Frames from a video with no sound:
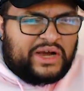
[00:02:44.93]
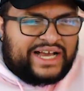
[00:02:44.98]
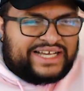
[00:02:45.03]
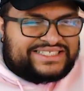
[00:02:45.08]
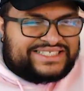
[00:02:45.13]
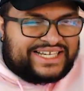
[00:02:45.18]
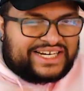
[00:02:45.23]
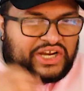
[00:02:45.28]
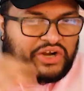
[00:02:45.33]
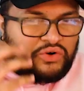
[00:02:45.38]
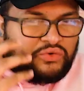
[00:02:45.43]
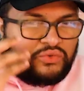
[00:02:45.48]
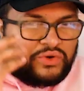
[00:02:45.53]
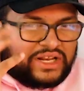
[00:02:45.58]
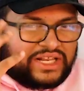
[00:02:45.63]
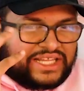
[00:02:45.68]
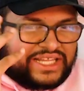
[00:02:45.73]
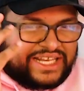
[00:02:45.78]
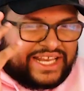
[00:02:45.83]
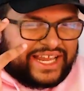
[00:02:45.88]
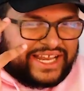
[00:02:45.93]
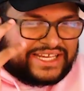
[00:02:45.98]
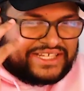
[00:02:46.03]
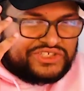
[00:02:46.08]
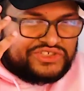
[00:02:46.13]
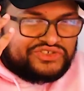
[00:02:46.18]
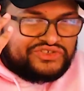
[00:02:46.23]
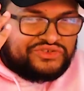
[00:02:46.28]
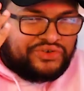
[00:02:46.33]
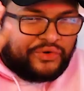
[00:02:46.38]
has, like, a really, like,
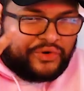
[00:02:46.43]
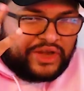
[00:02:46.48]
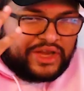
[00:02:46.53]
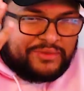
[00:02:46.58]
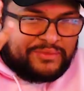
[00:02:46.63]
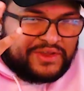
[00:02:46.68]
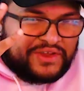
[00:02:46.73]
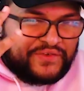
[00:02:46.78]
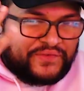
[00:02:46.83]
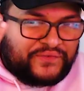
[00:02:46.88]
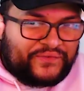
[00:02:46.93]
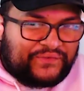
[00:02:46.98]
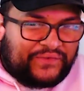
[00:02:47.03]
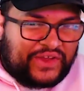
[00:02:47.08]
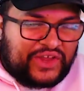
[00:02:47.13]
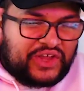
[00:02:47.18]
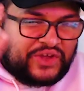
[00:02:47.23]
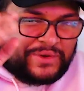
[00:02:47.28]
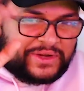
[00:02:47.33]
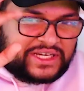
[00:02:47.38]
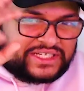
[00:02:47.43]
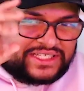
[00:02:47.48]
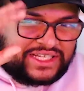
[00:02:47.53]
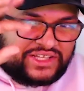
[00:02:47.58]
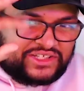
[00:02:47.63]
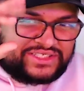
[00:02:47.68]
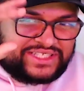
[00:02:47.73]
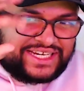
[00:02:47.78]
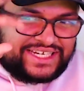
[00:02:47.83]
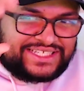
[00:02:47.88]
dreamy feel because it
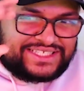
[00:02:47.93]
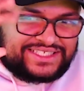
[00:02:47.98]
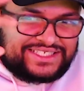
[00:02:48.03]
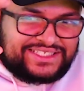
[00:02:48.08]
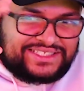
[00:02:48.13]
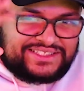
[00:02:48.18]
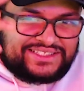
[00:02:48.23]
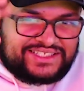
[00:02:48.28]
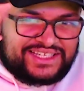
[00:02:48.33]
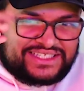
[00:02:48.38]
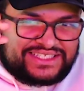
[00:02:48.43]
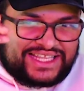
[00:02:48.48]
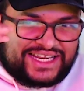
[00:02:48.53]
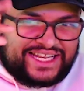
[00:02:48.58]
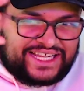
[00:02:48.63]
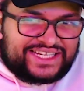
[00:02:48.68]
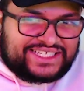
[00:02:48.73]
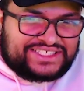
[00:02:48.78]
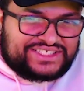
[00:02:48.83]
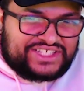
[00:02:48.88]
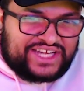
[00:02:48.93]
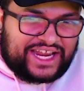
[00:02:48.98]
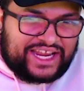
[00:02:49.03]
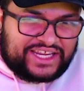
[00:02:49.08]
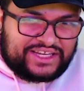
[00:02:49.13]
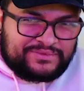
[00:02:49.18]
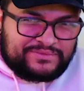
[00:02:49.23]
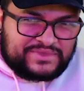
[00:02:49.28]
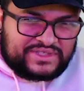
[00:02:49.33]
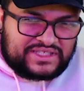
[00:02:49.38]
was, like, it's kind of like a
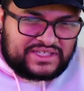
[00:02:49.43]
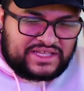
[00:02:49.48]
chime.